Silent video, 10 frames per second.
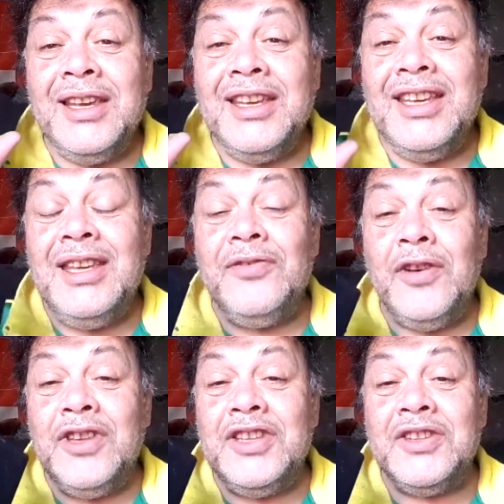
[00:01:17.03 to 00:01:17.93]
E
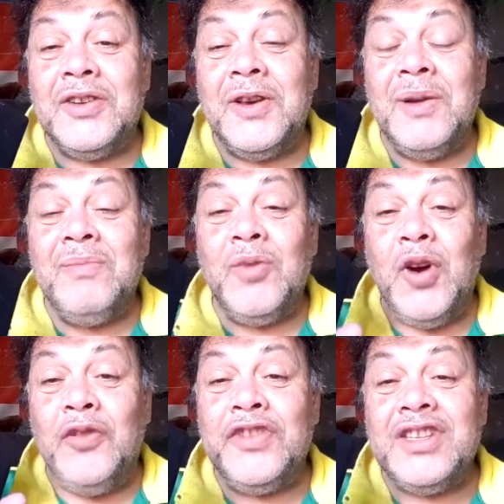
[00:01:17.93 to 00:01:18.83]
Foundation ROM,
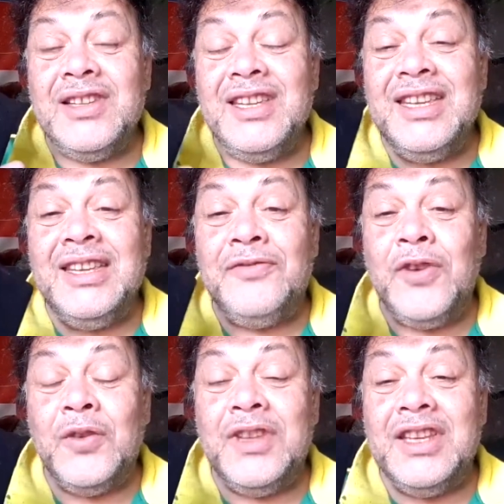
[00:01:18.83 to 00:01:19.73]
official E
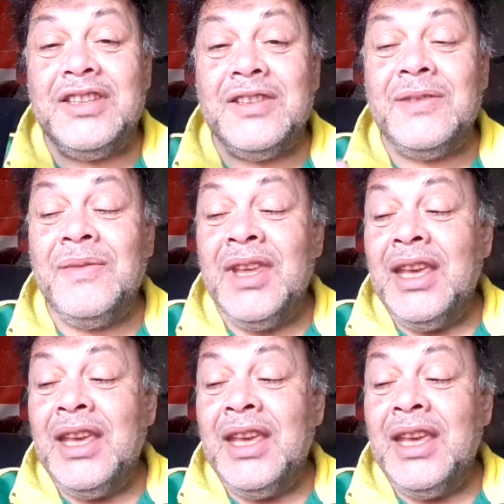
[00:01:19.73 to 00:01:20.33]
Foundation,